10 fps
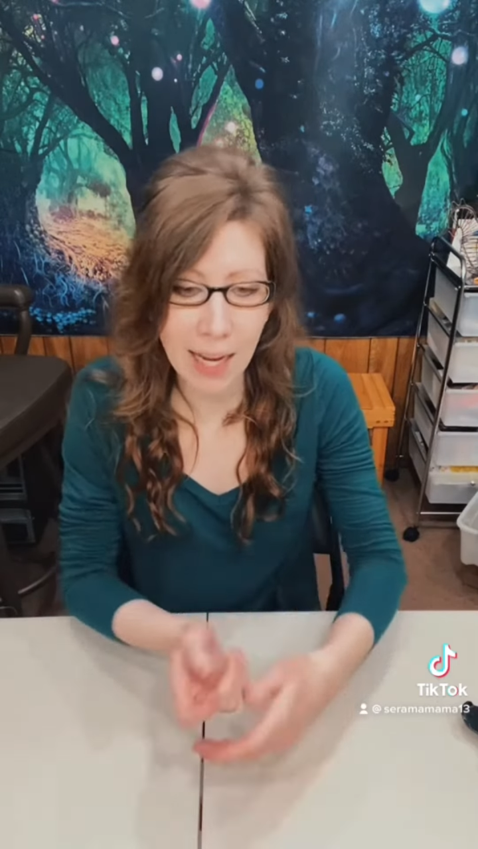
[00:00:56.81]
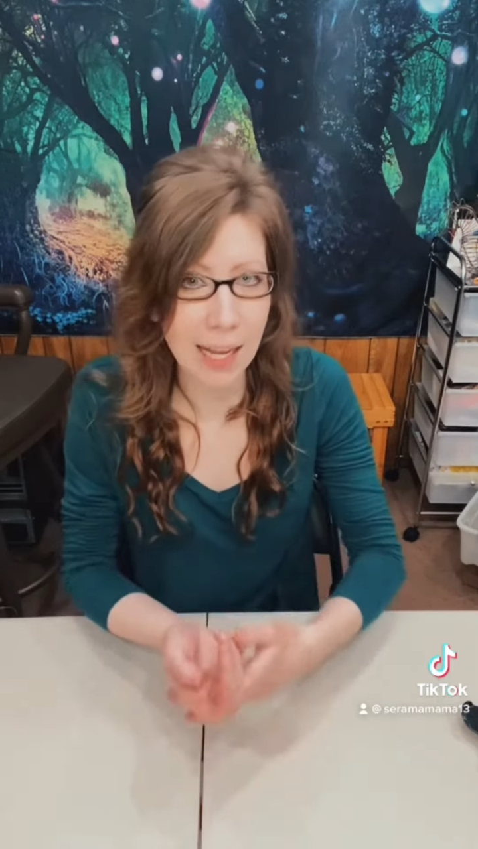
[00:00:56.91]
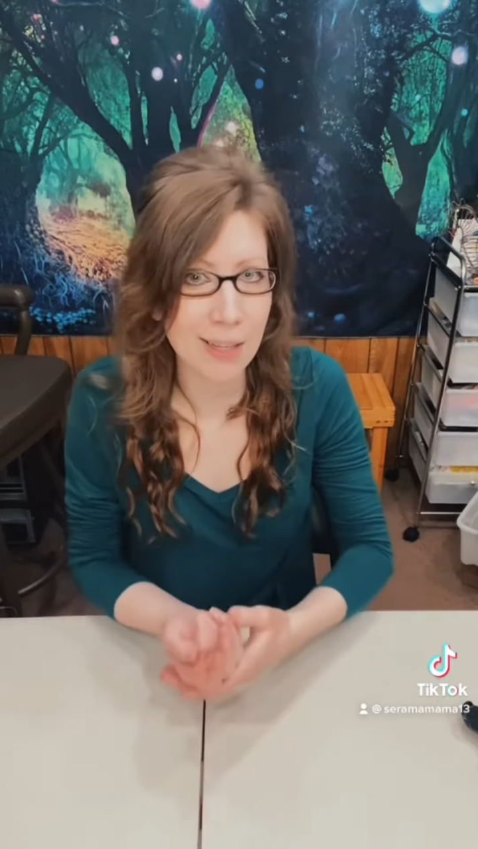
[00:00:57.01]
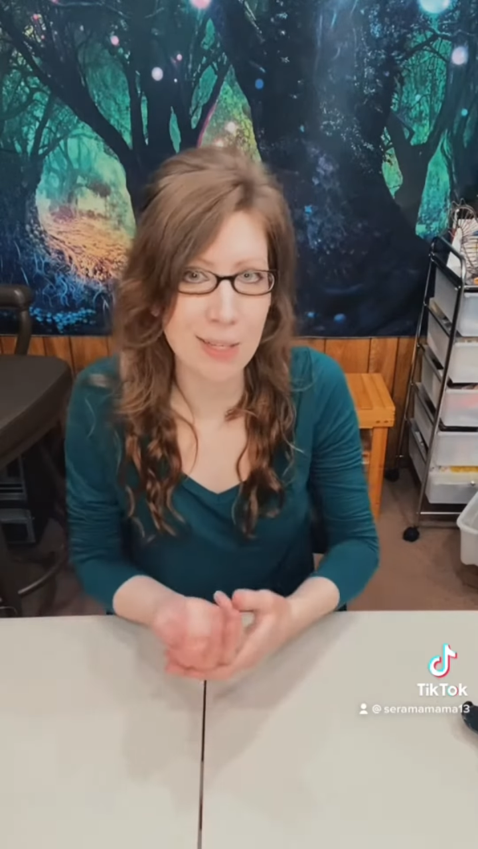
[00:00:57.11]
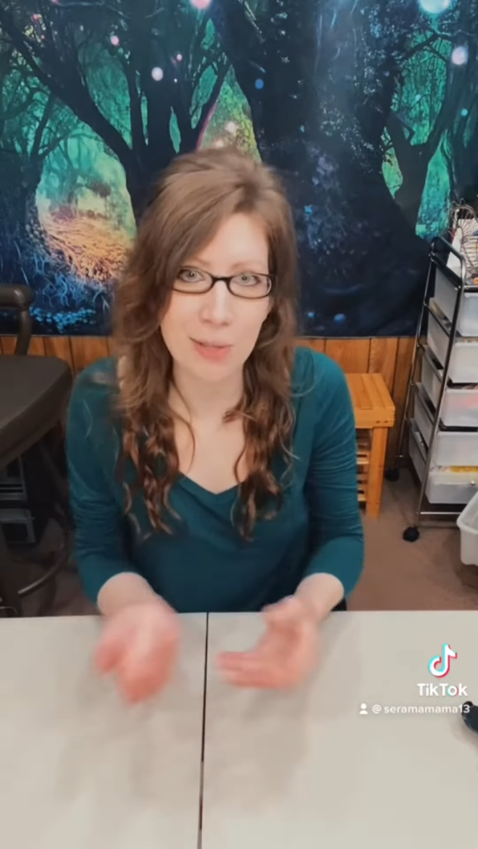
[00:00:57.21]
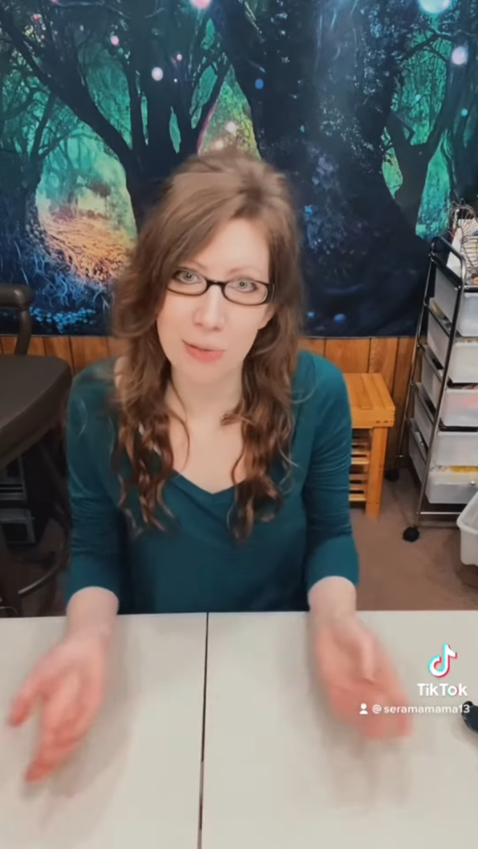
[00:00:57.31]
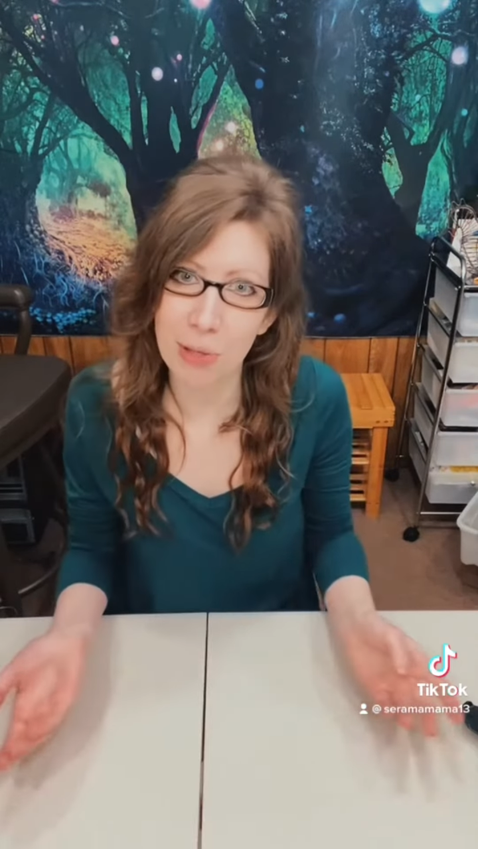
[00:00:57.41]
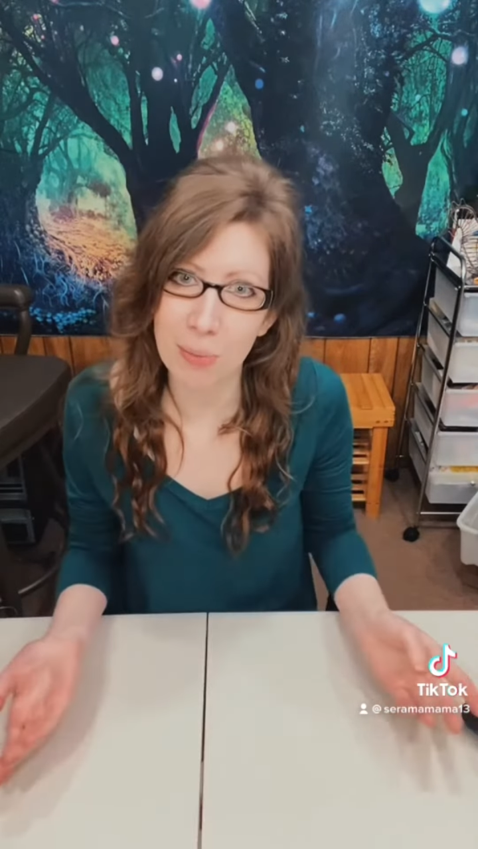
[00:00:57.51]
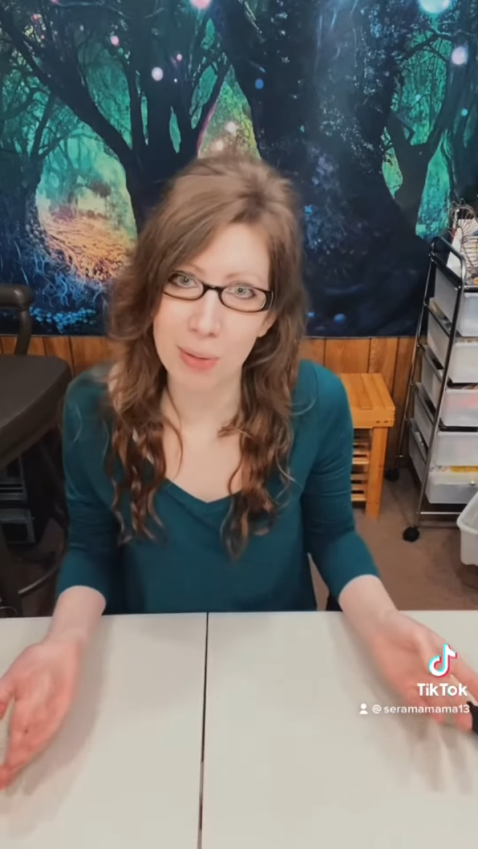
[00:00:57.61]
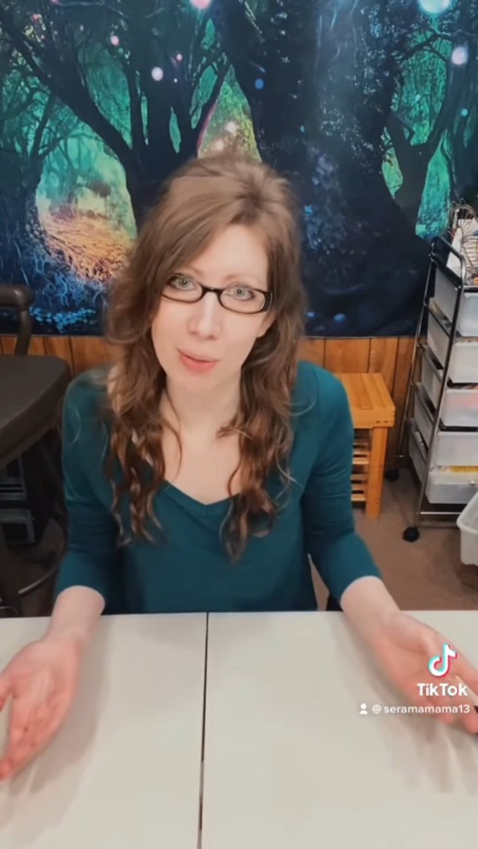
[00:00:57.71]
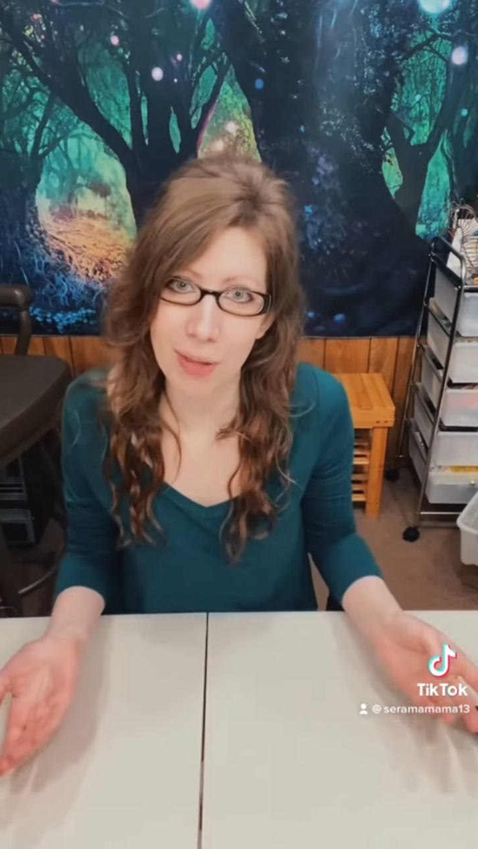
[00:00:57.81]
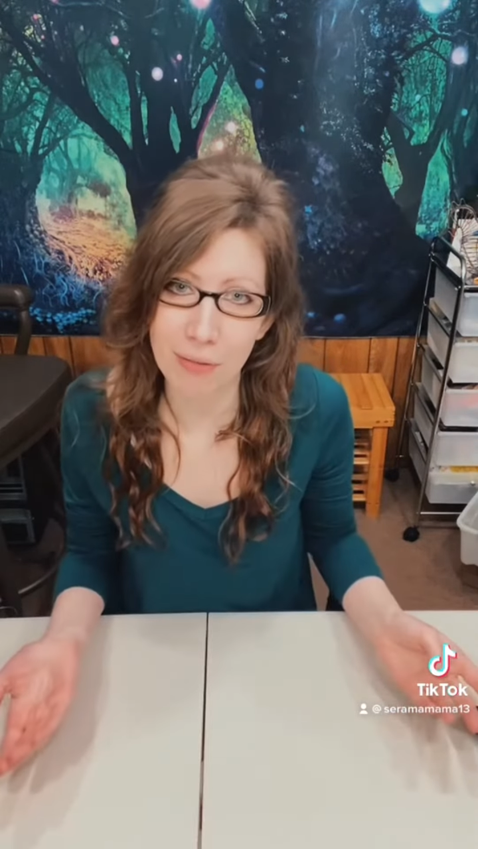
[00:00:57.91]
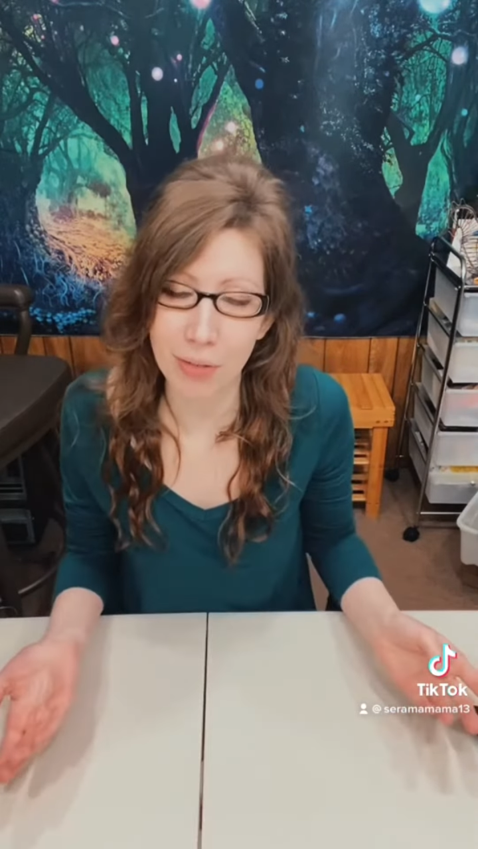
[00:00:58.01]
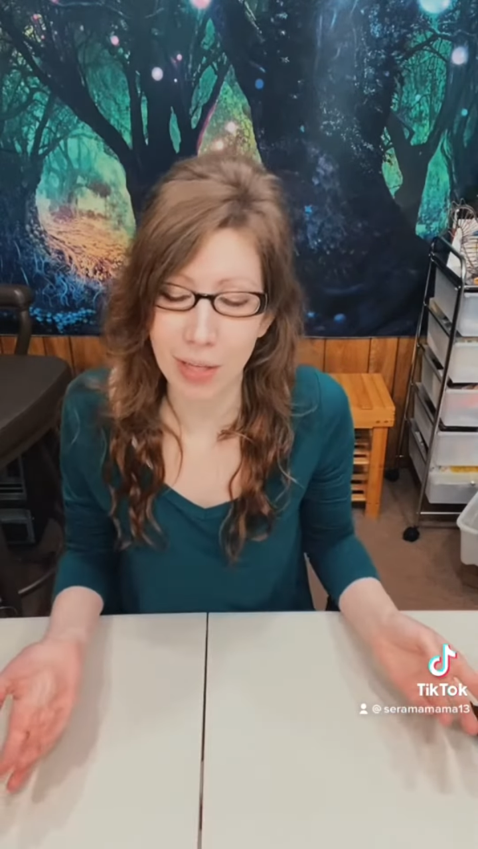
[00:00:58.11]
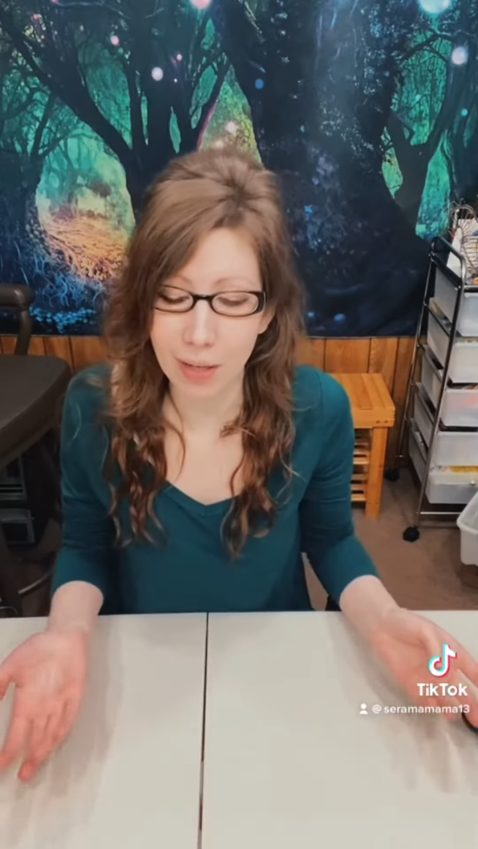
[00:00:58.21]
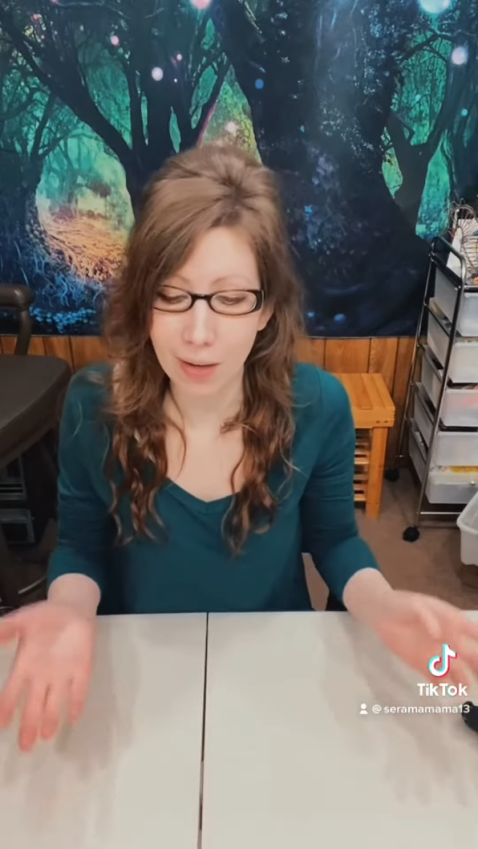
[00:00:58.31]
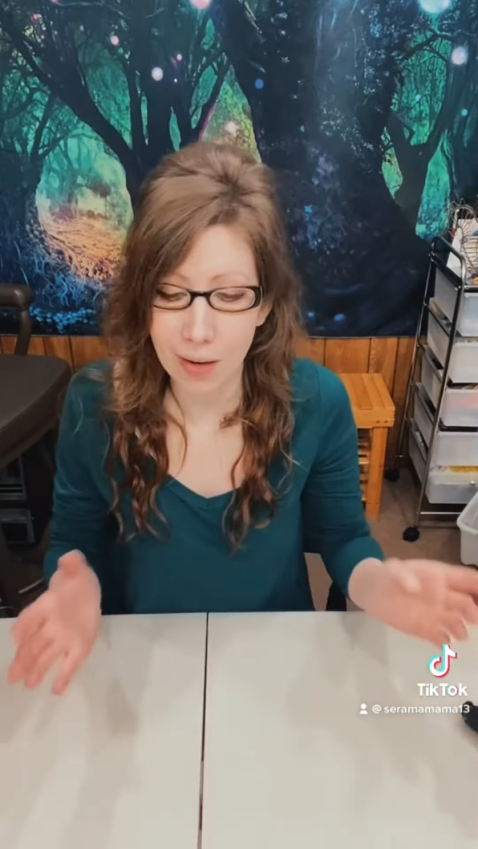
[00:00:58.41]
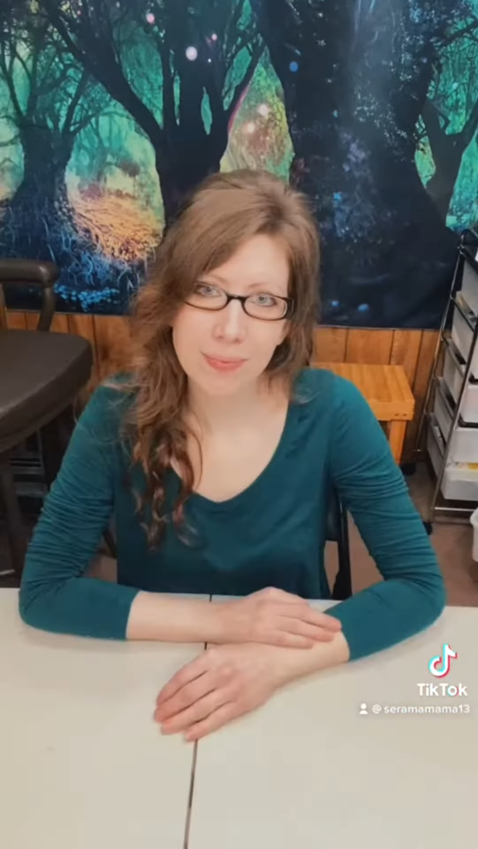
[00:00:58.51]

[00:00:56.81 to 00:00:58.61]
and they do grow both every year.